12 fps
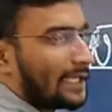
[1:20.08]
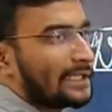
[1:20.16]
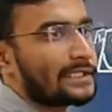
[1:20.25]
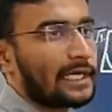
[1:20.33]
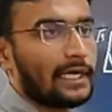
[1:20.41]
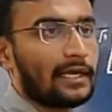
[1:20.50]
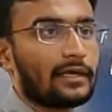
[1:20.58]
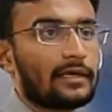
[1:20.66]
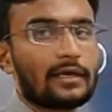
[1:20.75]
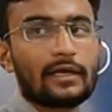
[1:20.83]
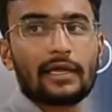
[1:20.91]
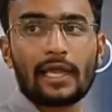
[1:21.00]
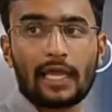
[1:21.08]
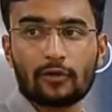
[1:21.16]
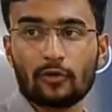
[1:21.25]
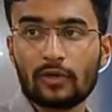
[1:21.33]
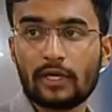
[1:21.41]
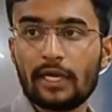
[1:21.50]
say,
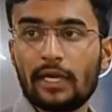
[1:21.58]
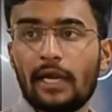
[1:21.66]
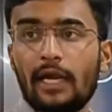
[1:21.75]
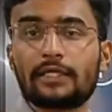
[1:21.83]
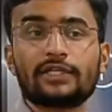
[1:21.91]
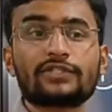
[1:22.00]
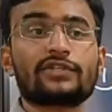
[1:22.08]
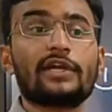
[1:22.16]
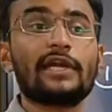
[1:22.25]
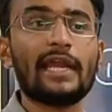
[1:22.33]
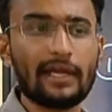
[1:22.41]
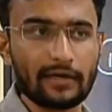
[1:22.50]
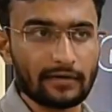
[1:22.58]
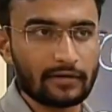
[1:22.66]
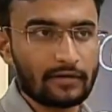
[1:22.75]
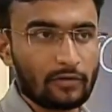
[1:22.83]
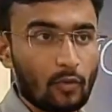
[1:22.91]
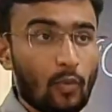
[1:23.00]
it is need.
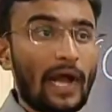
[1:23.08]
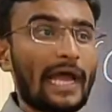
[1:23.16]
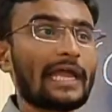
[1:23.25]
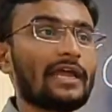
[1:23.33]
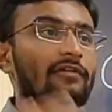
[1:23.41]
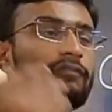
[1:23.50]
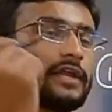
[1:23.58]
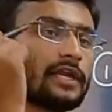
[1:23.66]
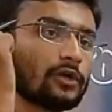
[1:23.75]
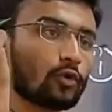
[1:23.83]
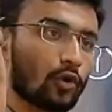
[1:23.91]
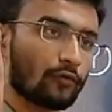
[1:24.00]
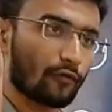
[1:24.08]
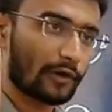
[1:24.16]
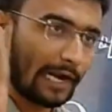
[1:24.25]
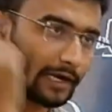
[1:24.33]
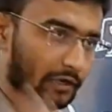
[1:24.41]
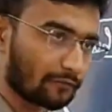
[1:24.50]
Why we need to go for
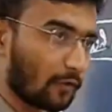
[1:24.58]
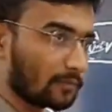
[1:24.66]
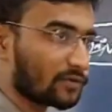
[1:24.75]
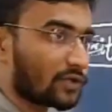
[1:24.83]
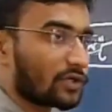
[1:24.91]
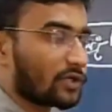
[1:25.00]
land reforms?